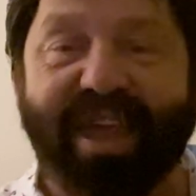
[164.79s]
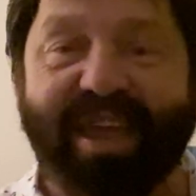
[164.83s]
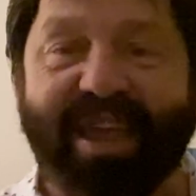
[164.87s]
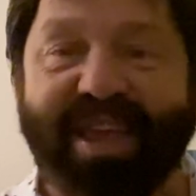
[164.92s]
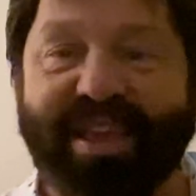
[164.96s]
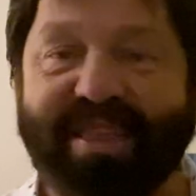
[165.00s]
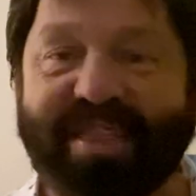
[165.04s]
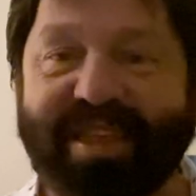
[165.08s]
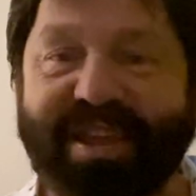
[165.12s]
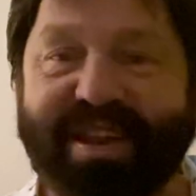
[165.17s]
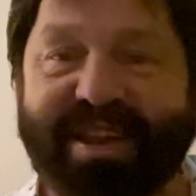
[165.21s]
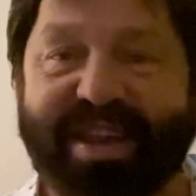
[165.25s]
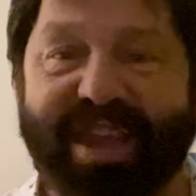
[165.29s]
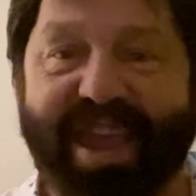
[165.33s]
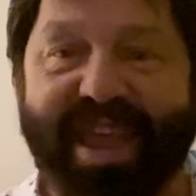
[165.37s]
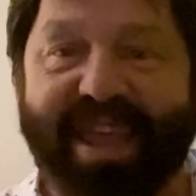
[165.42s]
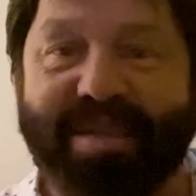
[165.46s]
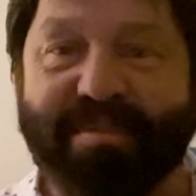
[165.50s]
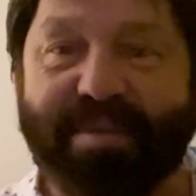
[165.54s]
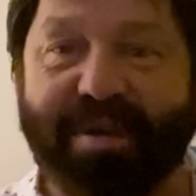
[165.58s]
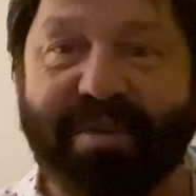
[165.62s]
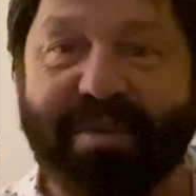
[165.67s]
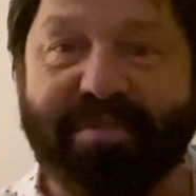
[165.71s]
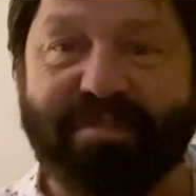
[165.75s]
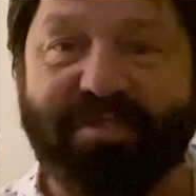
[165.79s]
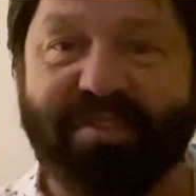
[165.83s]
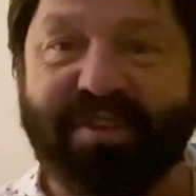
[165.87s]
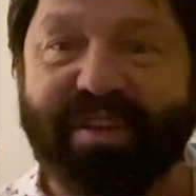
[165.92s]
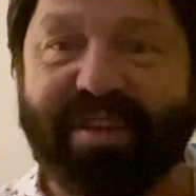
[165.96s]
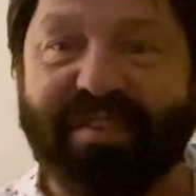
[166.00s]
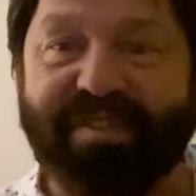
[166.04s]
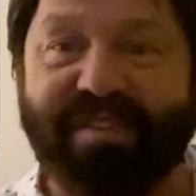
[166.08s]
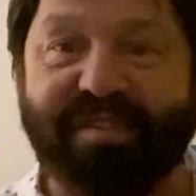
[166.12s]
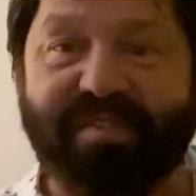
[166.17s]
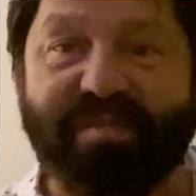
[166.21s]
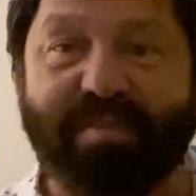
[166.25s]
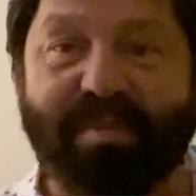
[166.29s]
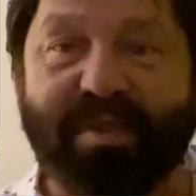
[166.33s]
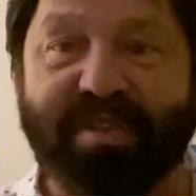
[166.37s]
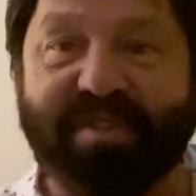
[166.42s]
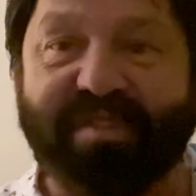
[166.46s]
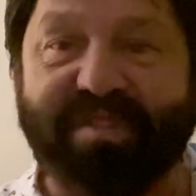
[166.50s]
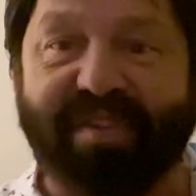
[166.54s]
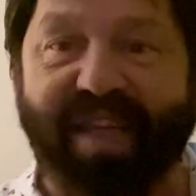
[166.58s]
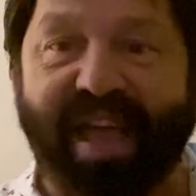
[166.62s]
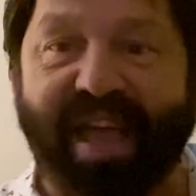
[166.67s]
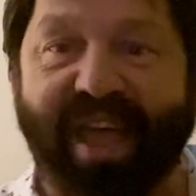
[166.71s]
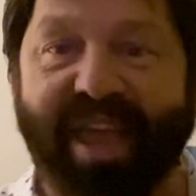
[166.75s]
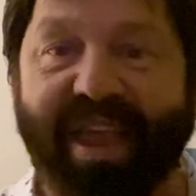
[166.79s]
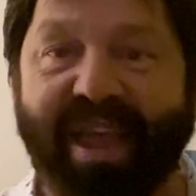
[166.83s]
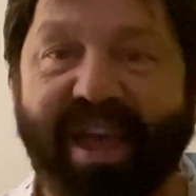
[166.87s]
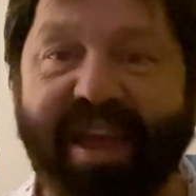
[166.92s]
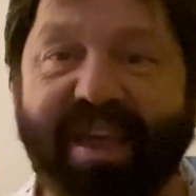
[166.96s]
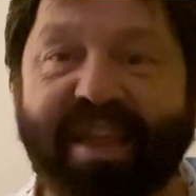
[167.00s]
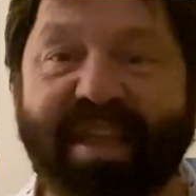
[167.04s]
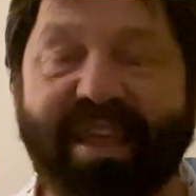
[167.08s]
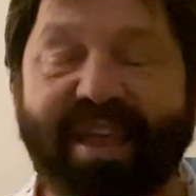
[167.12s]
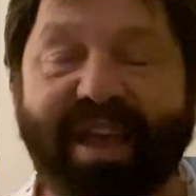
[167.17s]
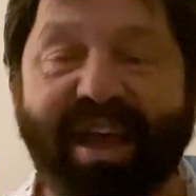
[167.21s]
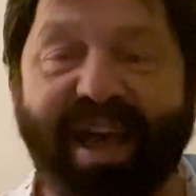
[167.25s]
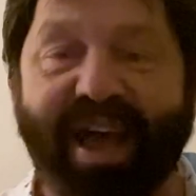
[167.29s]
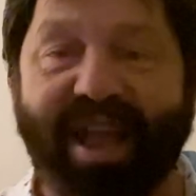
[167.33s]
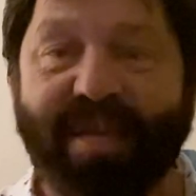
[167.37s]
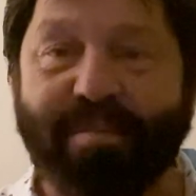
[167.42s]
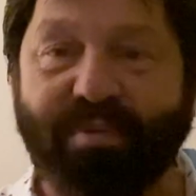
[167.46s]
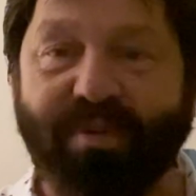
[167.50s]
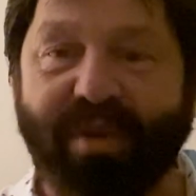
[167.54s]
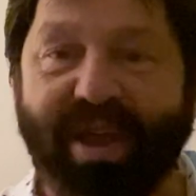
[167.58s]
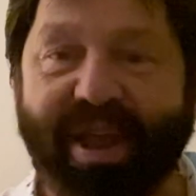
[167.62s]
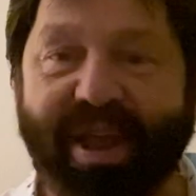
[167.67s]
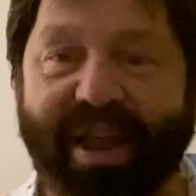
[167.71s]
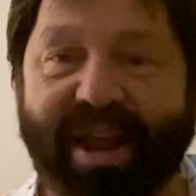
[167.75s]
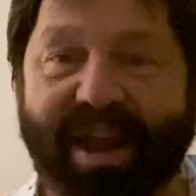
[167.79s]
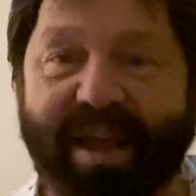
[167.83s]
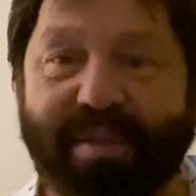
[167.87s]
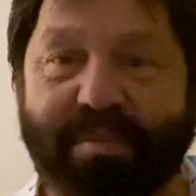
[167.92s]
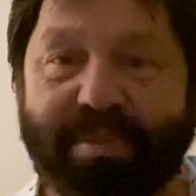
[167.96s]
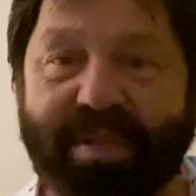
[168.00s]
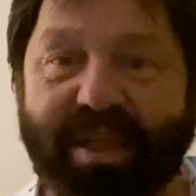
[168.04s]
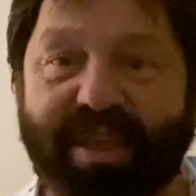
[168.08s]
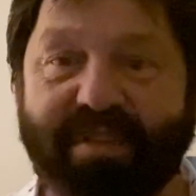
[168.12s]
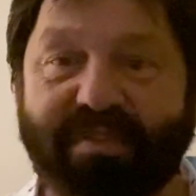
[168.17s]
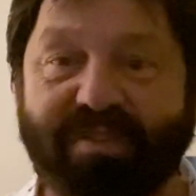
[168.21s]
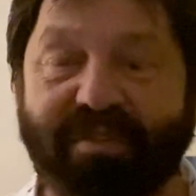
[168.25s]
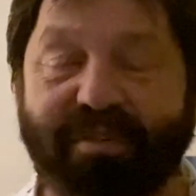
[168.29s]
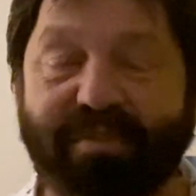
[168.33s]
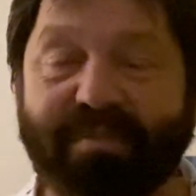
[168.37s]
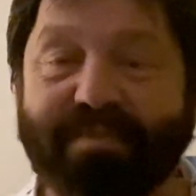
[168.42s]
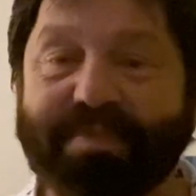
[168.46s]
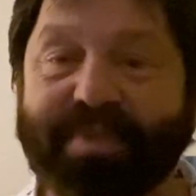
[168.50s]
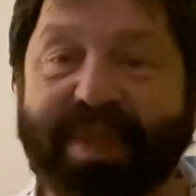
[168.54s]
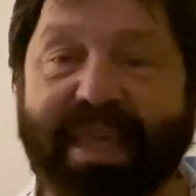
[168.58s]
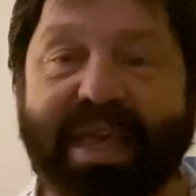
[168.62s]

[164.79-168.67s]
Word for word: in the name of Jesus Messiah. I pray and I bless you.